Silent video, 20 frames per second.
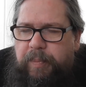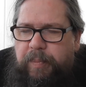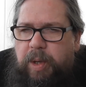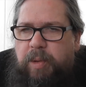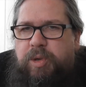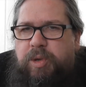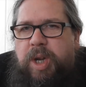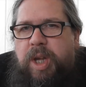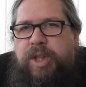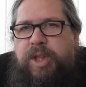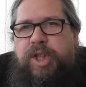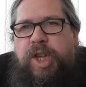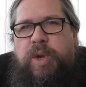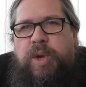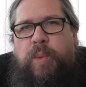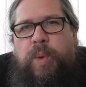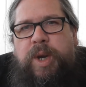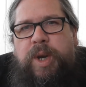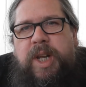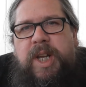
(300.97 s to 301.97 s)
I'm trying to
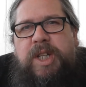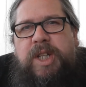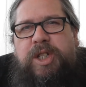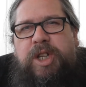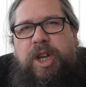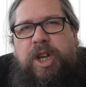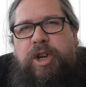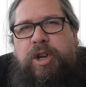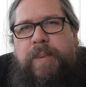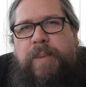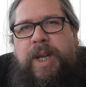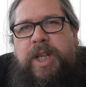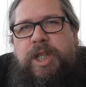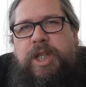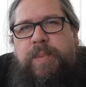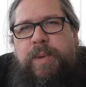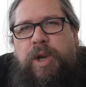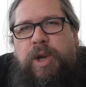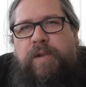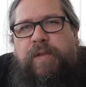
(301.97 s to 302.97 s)
think what it is that it
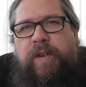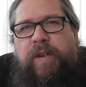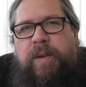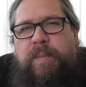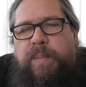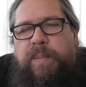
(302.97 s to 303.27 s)
reminds me of.